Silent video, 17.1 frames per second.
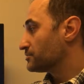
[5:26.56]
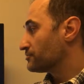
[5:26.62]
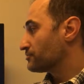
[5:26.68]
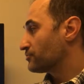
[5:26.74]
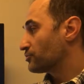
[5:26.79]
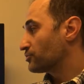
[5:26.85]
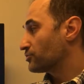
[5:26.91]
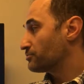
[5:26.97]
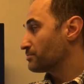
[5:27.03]

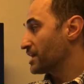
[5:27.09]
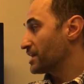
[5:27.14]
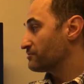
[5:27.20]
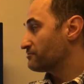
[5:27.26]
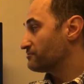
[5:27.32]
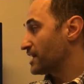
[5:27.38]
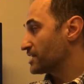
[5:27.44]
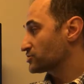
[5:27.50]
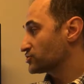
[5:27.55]
For
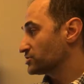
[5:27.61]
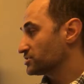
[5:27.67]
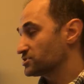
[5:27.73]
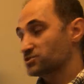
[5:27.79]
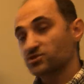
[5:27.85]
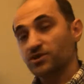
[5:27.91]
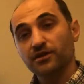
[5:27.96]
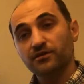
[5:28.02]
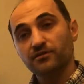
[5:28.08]
manufacturing
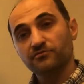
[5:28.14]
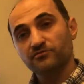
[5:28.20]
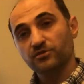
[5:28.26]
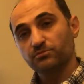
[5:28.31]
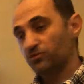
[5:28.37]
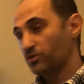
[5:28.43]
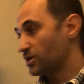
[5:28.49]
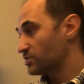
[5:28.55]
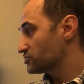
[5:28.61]
side of the
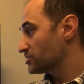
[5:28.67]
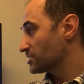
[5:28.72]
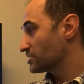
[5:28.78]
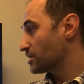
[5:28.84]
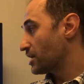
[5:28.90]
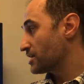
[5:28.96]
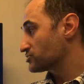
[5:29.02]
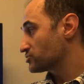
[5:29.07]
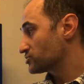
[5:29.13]

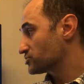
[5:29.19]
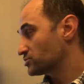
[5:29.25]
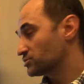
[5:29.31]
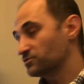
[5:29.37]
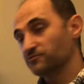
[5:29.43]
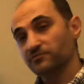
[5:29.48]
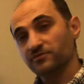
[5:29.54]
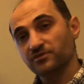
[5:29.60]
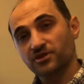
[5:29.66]
project, ISO
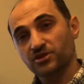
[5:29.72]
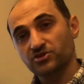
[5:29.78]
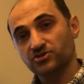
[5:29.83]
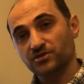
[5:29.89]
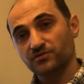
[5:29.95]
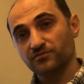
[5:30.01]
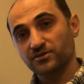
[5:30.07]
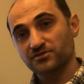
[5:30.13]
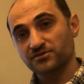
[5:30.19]

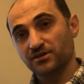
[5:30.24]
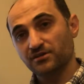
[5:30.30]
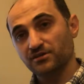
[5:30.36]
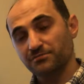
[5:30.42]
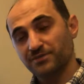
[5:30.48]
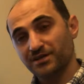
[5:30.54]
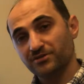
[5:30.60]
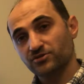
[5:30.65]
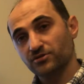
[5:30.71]
certification was
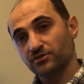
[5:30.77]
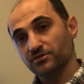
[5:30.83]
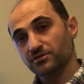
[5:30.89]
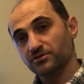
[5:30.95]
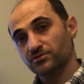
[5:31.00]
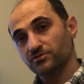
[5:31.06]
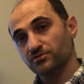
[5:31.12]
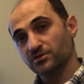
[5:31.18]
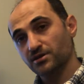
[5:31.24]
elemental
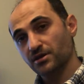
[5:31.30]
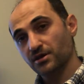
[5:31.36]
into